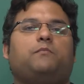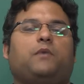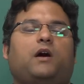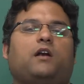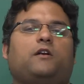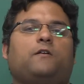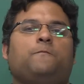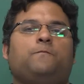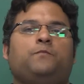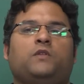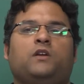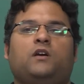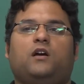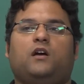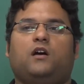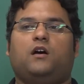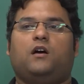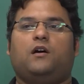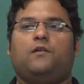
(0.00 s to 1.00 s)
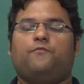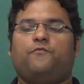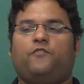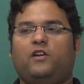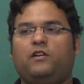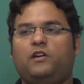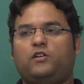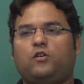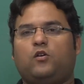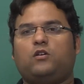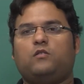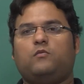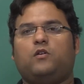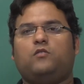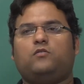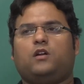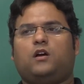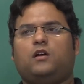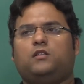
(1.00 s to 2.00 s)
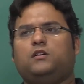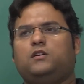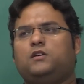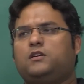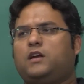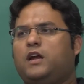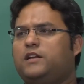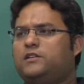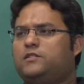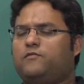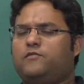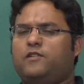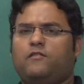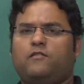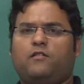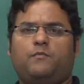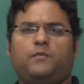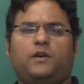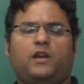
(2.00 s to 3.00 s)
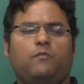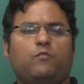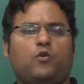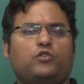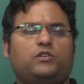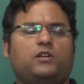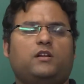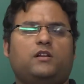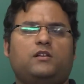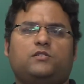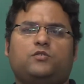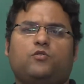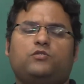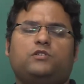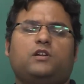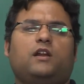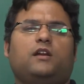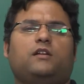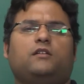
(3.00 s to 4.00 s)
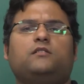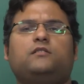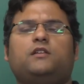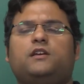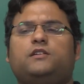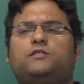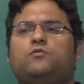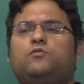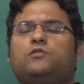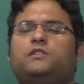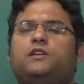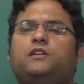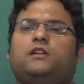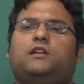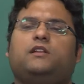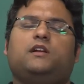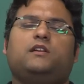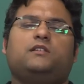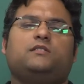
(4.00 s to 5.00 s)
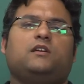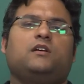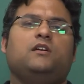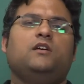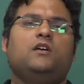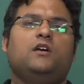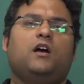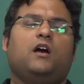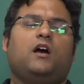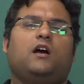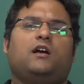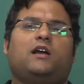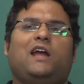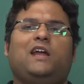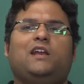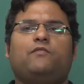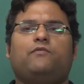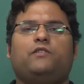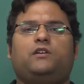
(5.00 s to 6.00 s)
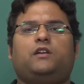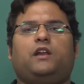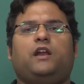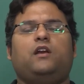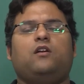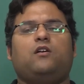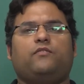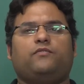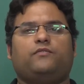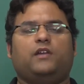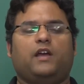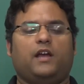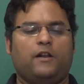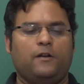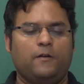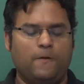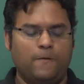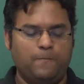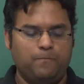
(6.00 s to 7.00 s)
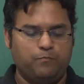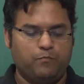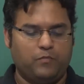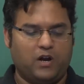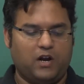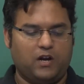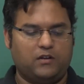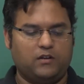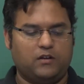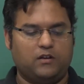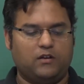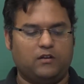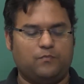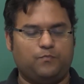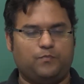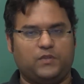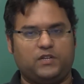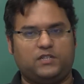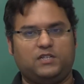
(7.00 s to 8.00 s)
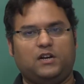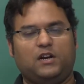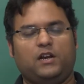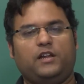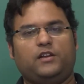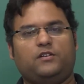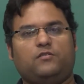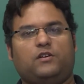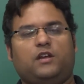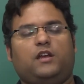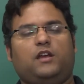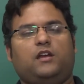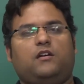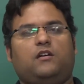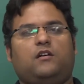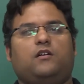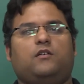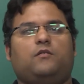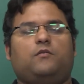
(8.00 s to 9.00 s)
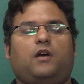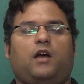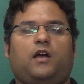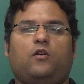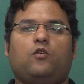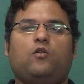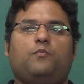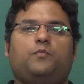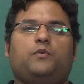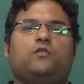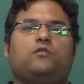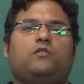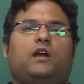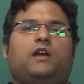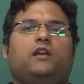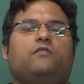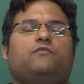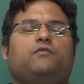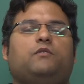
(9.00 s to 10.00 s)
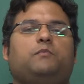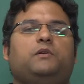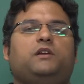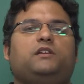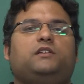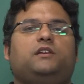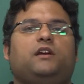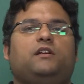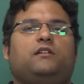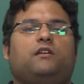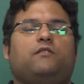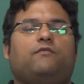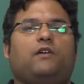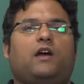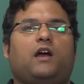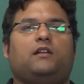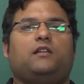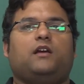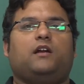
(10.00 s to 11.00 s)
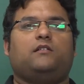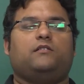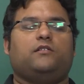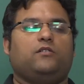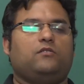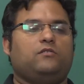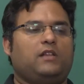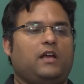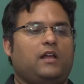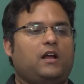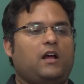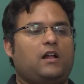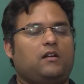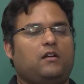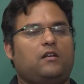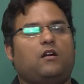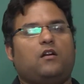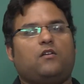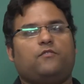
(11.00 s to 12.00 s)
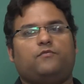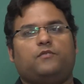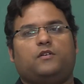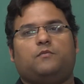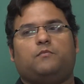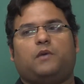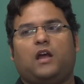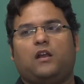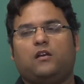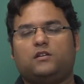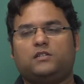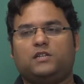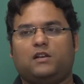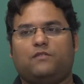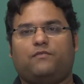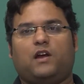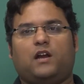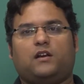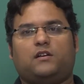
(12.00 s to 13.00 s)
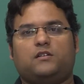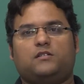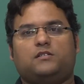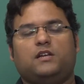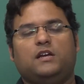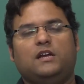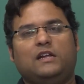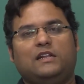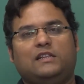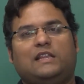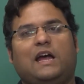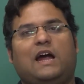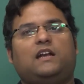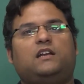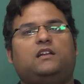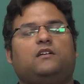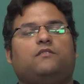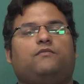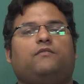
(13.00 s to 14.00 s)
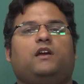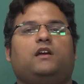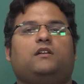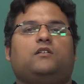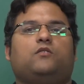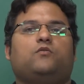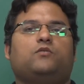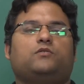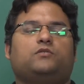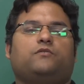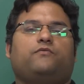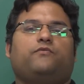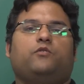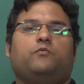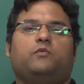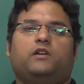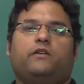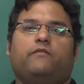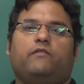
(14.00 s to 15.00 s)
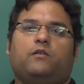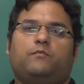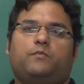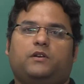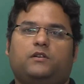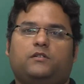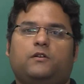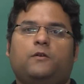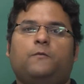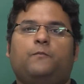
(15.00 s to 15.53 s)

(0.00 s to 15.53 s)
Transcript: part. When you talk about other kinds of development, emotional, social and other things, you will see that there is a kind of a trade-off there, but certainly today I hope you kind of appreciate the fact that there are a lot of biological factors that affect the course of human development.